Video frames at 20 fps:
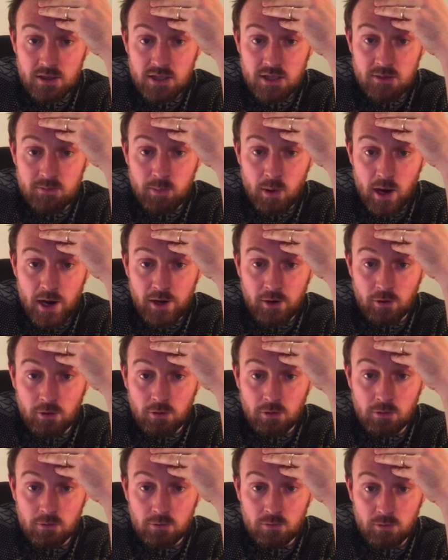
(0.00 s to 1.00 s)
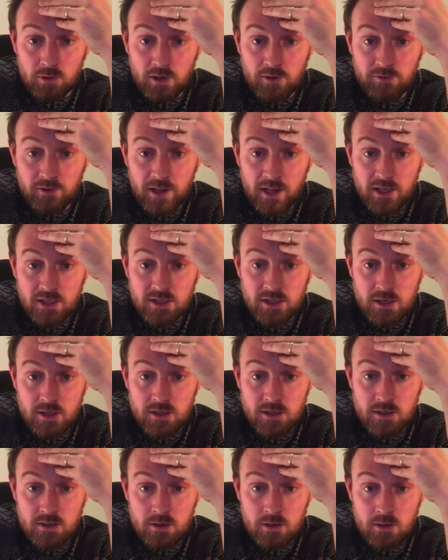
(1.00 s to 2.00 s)
spinal
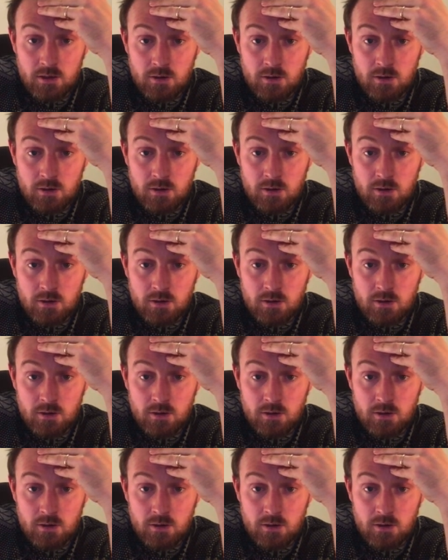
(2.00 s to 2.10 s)
reflexes,